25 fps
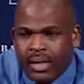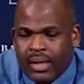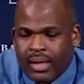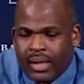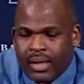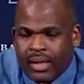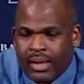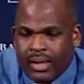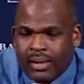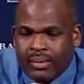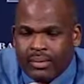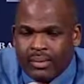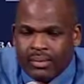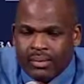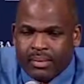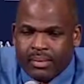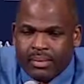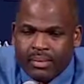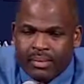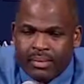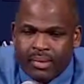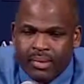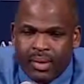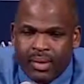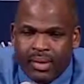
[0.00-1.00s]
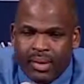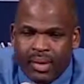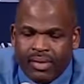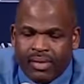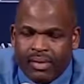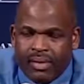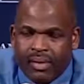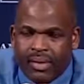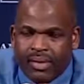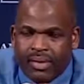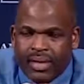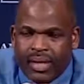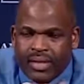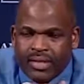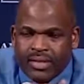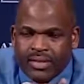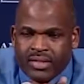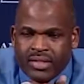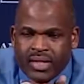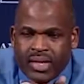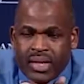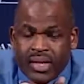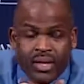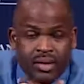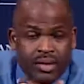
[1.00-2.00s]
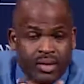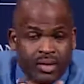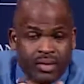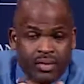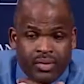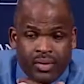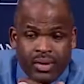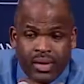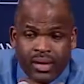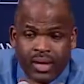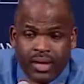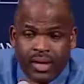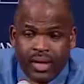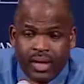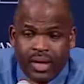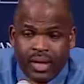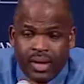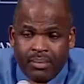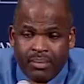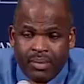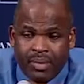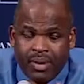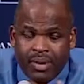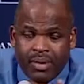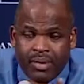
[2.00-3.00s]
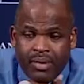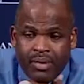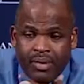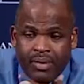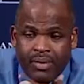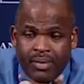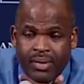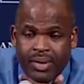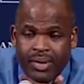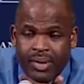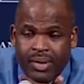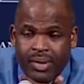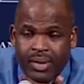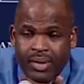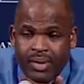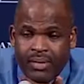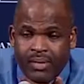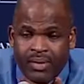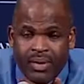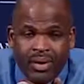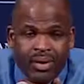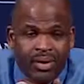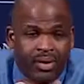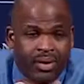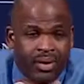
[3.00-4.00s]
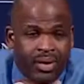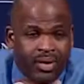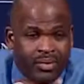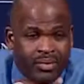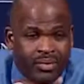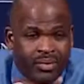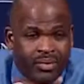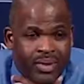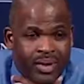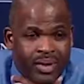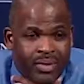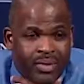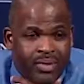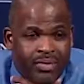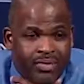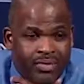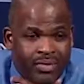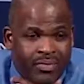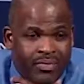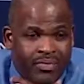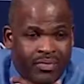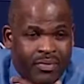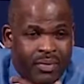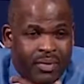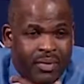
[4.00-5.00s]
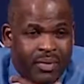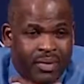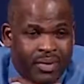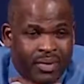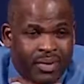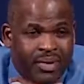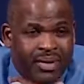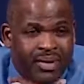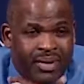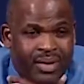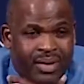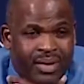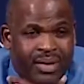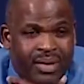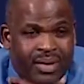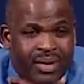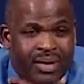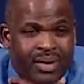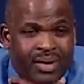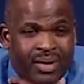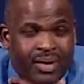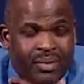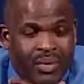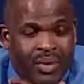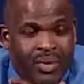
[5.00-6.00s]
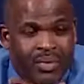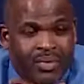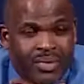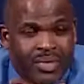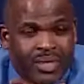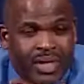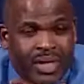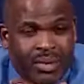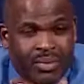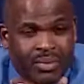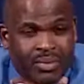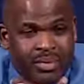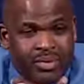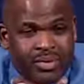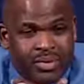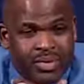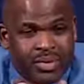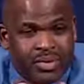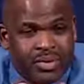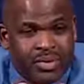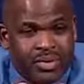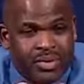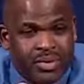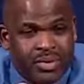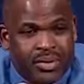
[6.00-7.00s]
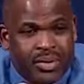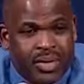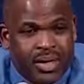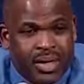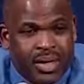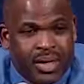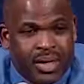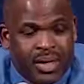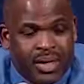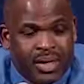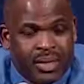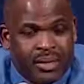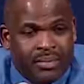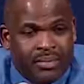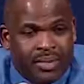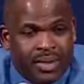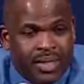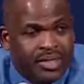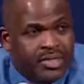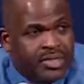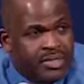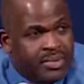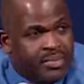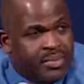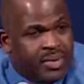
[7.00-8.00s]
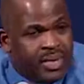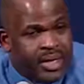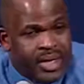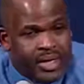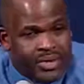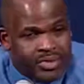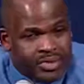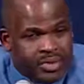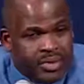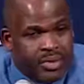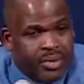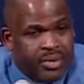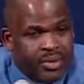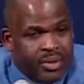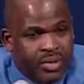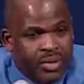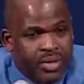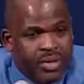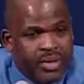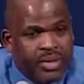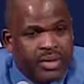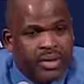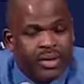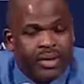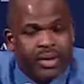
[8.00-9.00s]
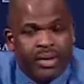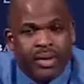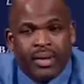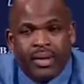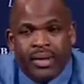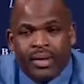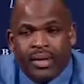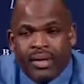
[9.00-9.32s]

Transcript: You know, I thought that second unit came, you know, when Harden went off the floor, we was able to get some things going.